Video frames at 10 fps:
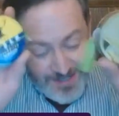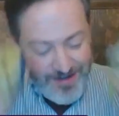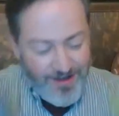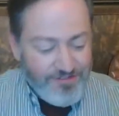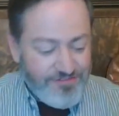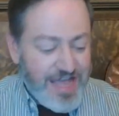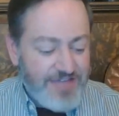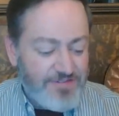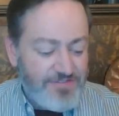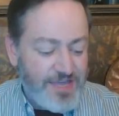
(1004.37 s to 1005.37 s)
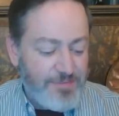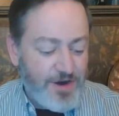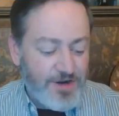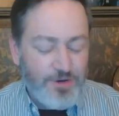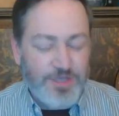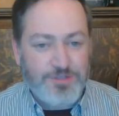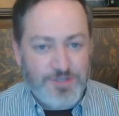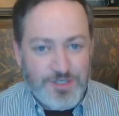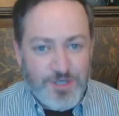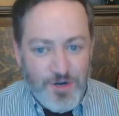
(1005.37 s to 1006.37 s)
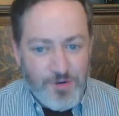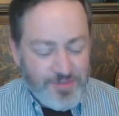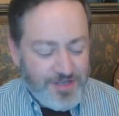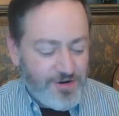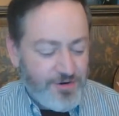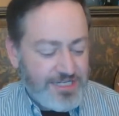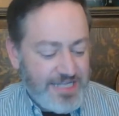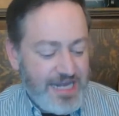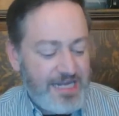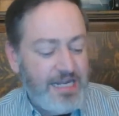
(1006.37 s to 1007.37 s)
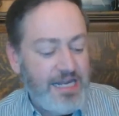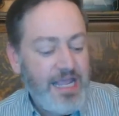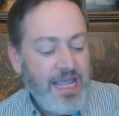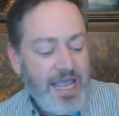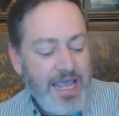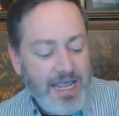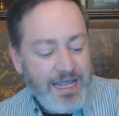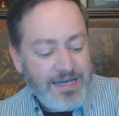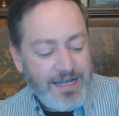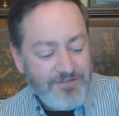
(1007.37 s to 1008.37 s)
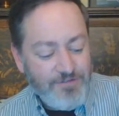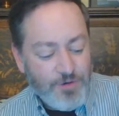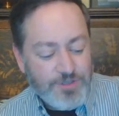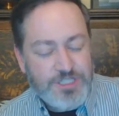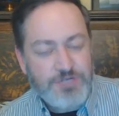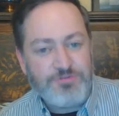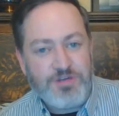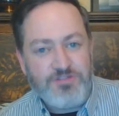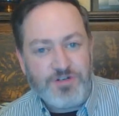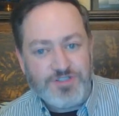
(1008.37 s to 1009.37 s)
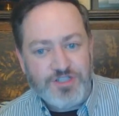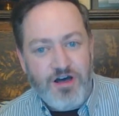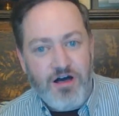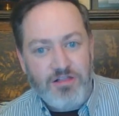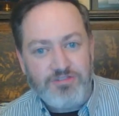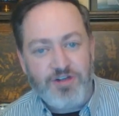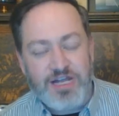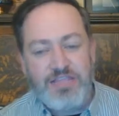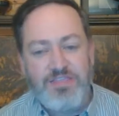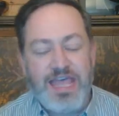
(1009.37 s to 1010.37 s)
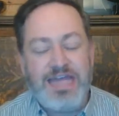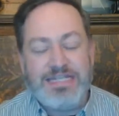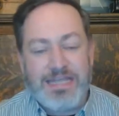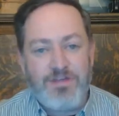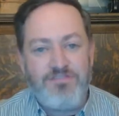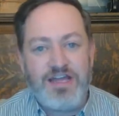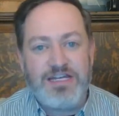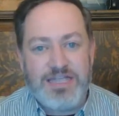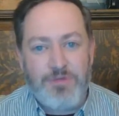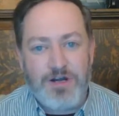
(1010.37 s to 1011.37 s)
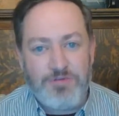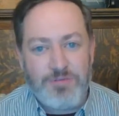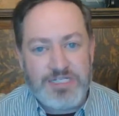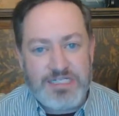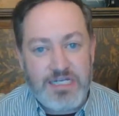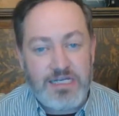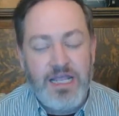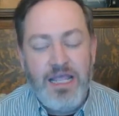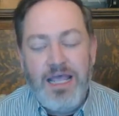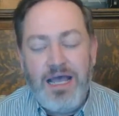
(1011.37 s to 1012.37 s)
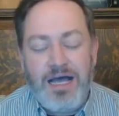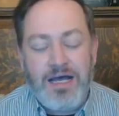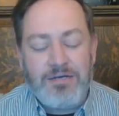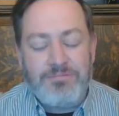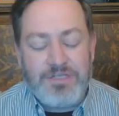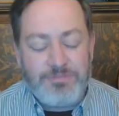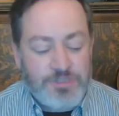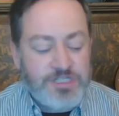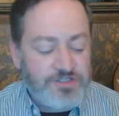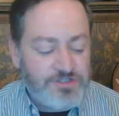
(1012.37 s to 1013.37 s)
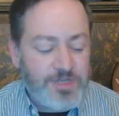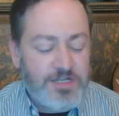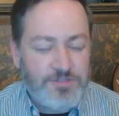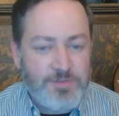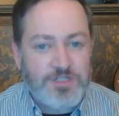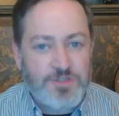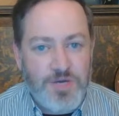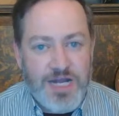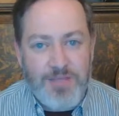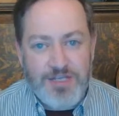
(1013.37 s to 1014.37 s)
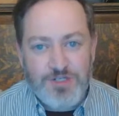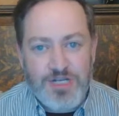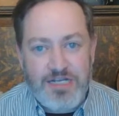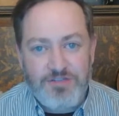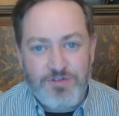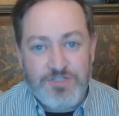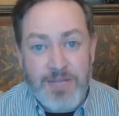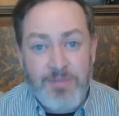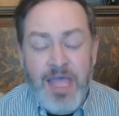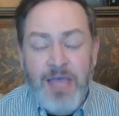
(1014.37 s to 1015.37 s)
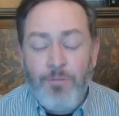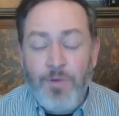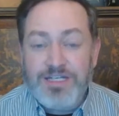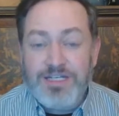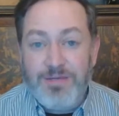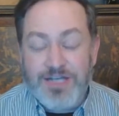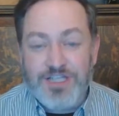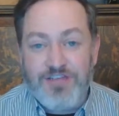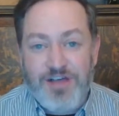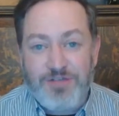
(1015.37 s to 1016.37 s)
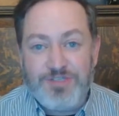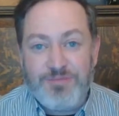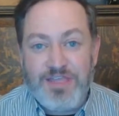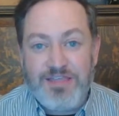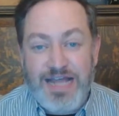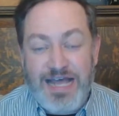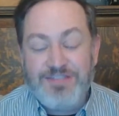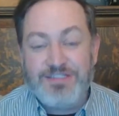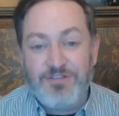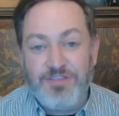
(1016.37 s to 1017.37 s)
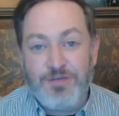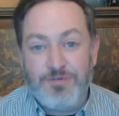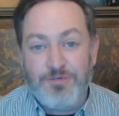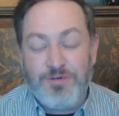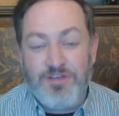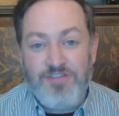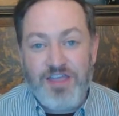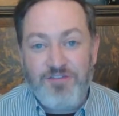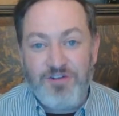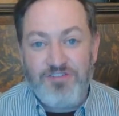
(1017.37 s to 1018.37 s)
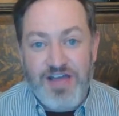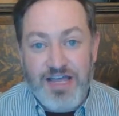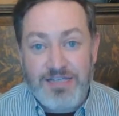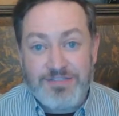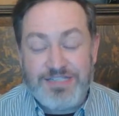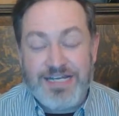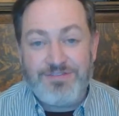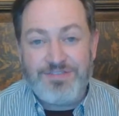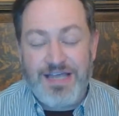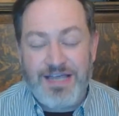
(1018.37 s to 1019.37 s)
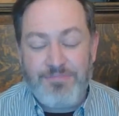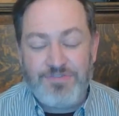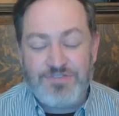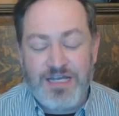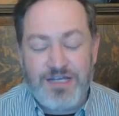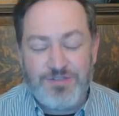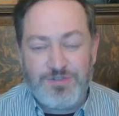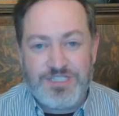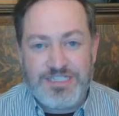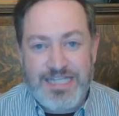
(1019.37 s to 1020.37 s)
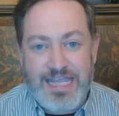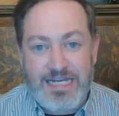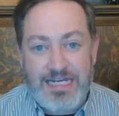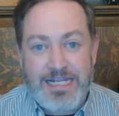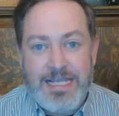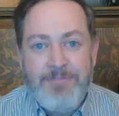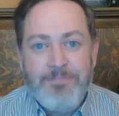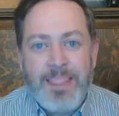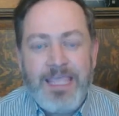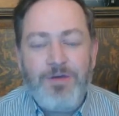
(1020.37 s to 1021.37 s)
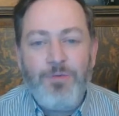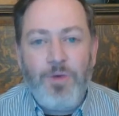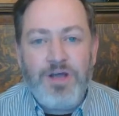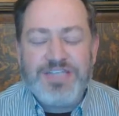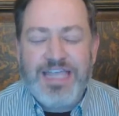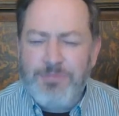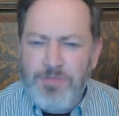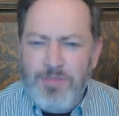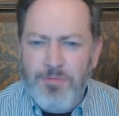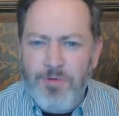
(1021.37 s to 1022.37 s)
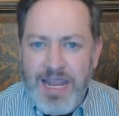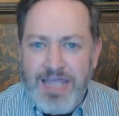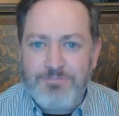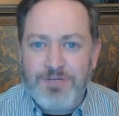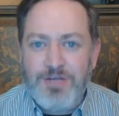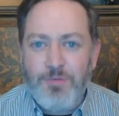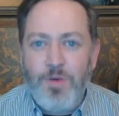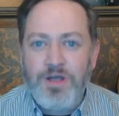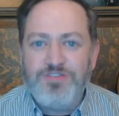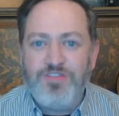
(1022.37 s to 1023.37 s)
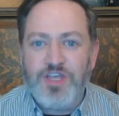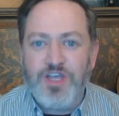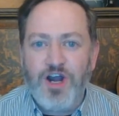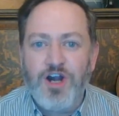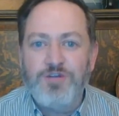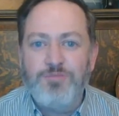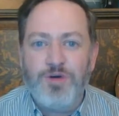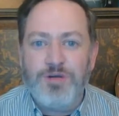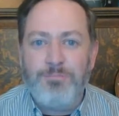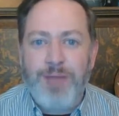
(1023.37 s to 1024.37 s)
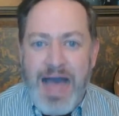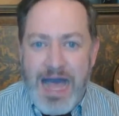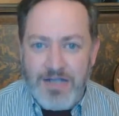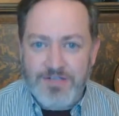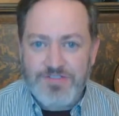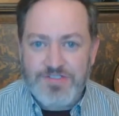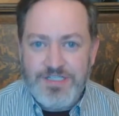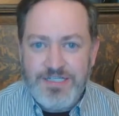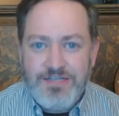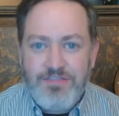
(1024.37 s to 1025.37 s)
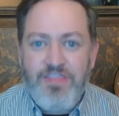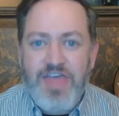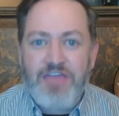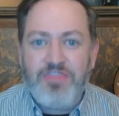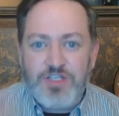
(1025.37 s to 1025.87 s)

all 5 of them are going to a good home. They're going to Katie. And of course, she was my first call for anything. Anytime I find a typewriter ribbon tin, it particularly a special one, I make sure Katie's first time. One time, actually, I found something that I still think was one of my favorite finds, and I've sold it to Katie. It was, I can't remember the brand, but it was the cardboard box that the